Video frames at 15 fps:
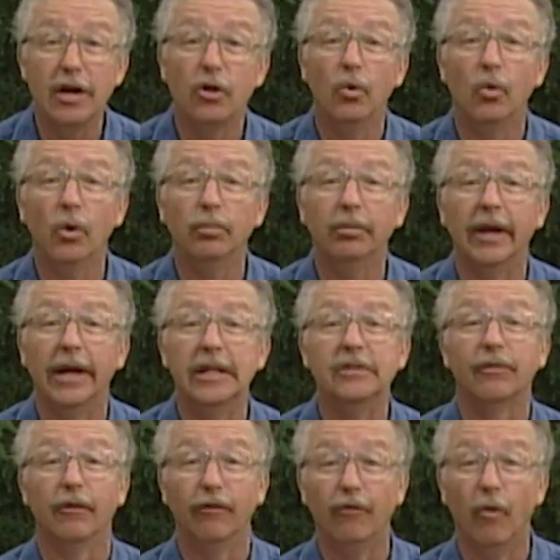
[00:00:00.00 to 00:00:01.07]
cool place
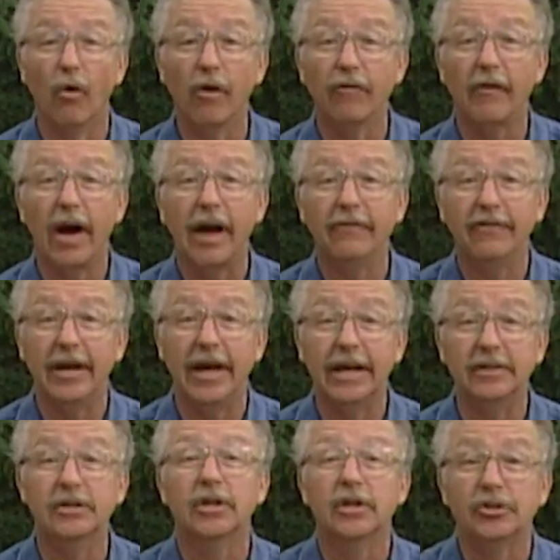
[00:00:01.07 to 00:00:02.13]
for four or five
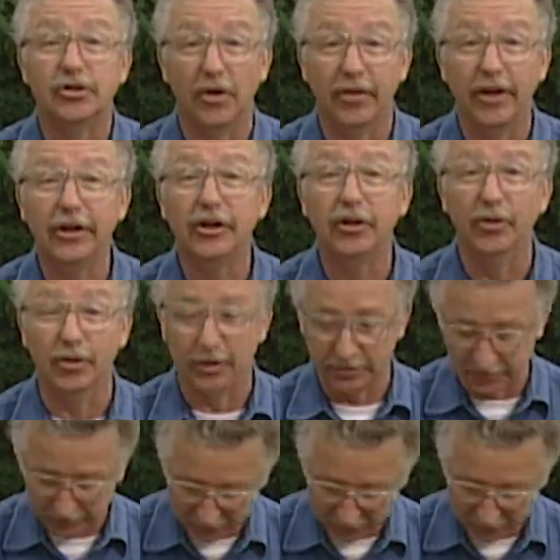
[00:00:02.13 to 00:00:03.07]
days so that it cures.